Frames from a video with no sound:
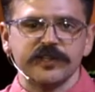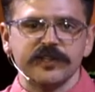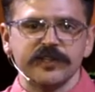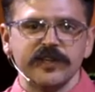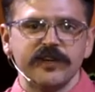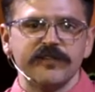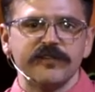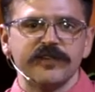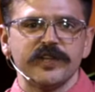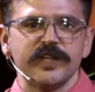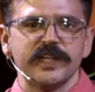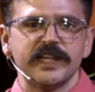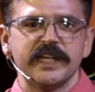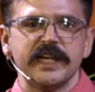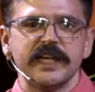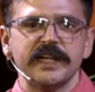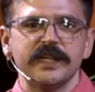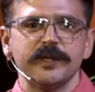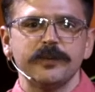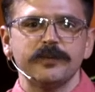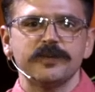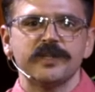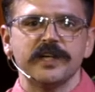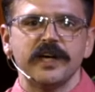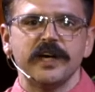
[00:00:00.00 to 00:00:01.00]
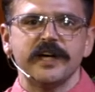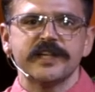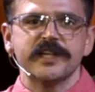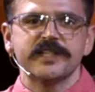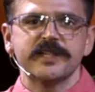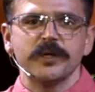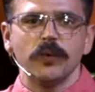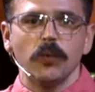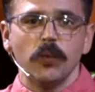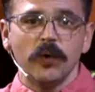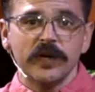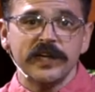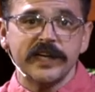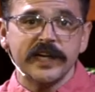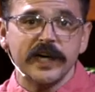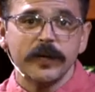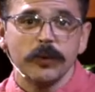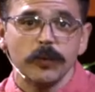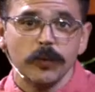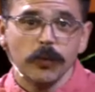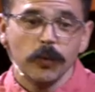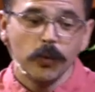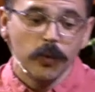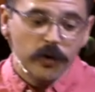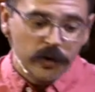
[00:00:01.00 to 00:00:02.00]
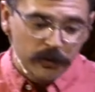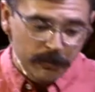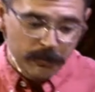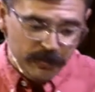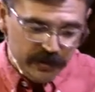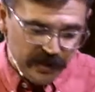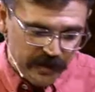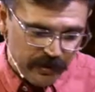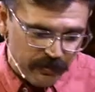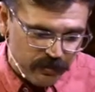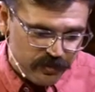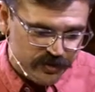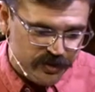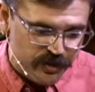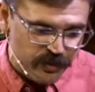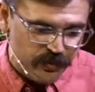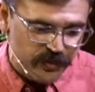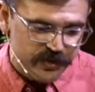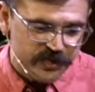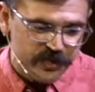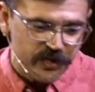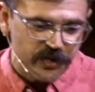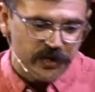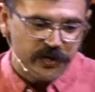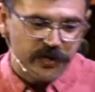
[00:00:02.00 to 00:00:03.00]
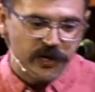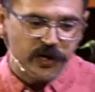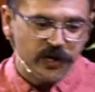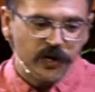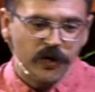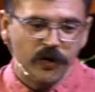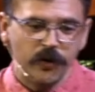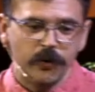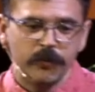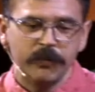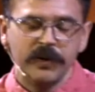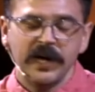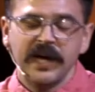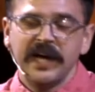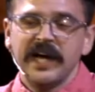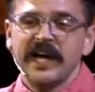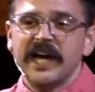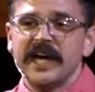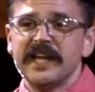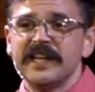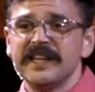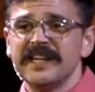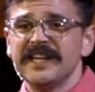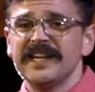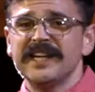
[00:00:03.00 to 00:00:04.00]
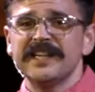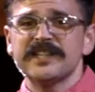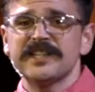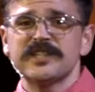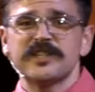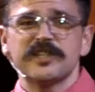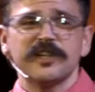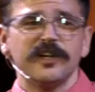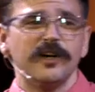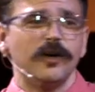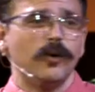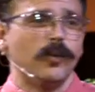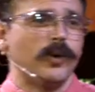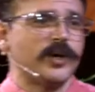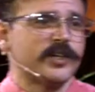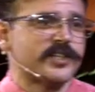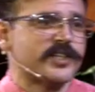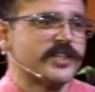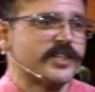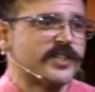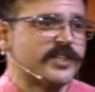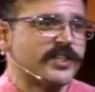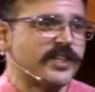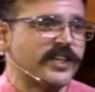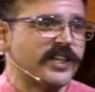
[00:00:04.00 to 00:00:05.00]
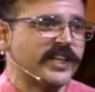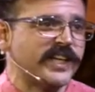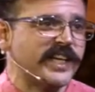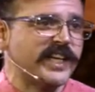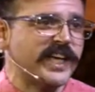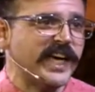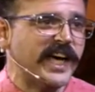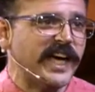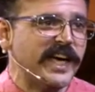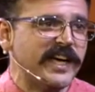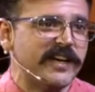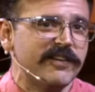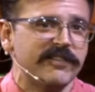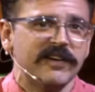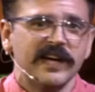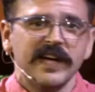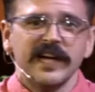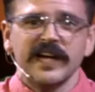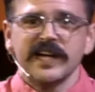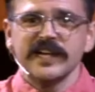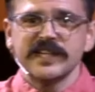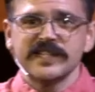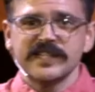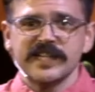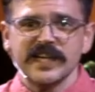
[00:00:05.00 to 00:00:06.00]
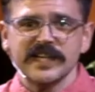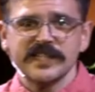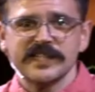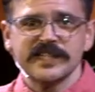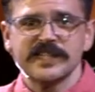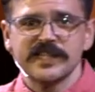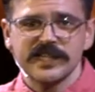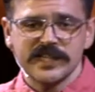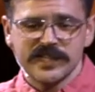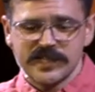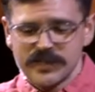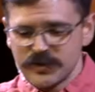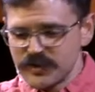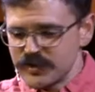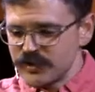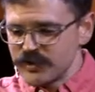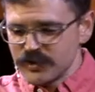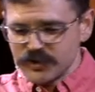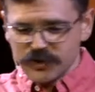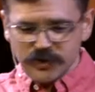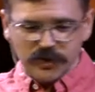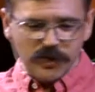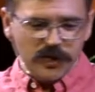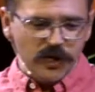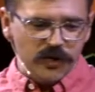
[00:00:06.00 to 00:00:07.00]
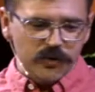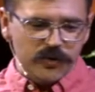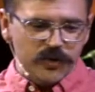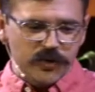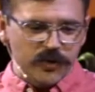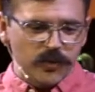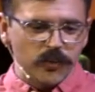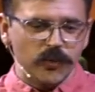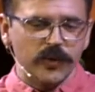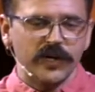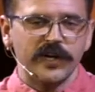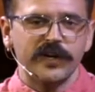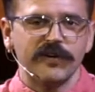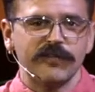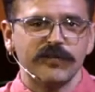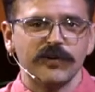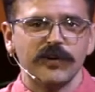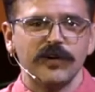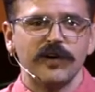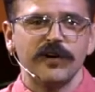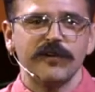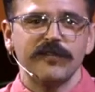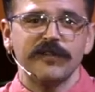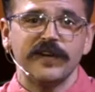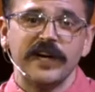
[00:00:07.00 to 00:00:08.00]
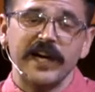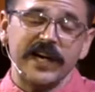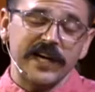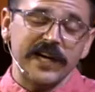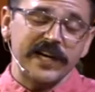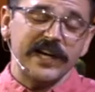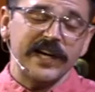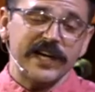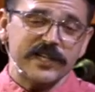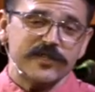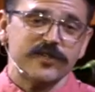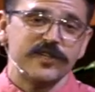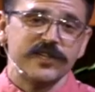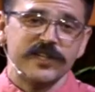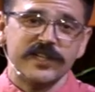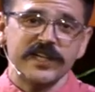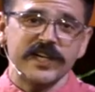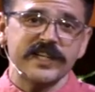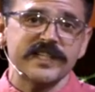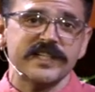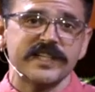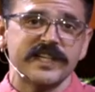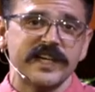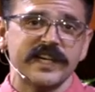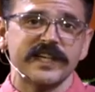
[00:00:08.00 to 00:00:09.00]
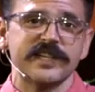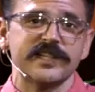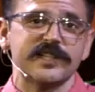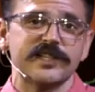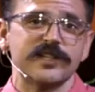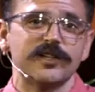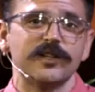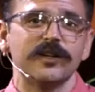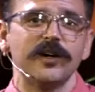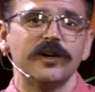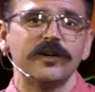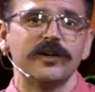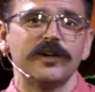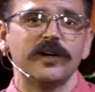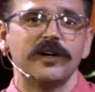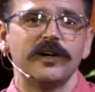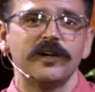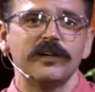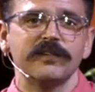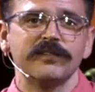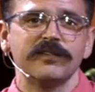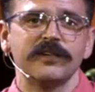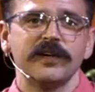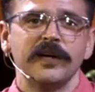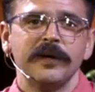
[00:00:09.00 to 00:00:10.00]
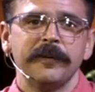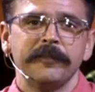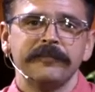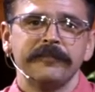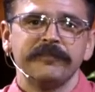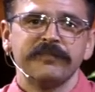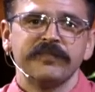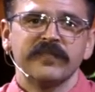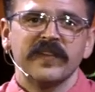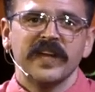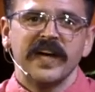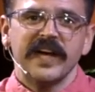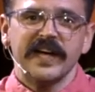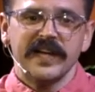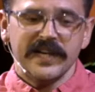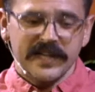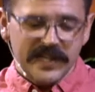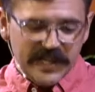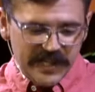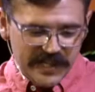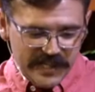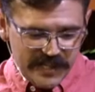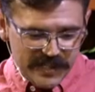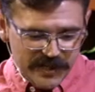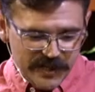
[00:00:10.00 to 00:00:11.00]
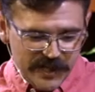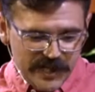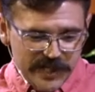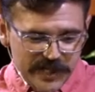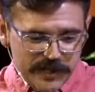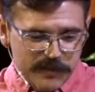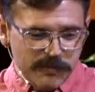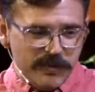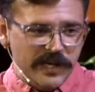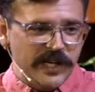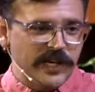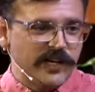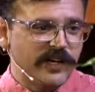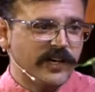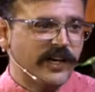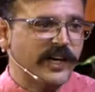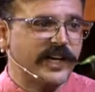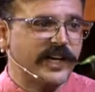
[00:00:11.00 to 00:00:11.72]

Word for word: to deliver the kingdom to us, and one day we will be able to return home. And then Saul walks into the cave and he takes his cloak or whatever off. He actually does take his cloak off. And, and his men are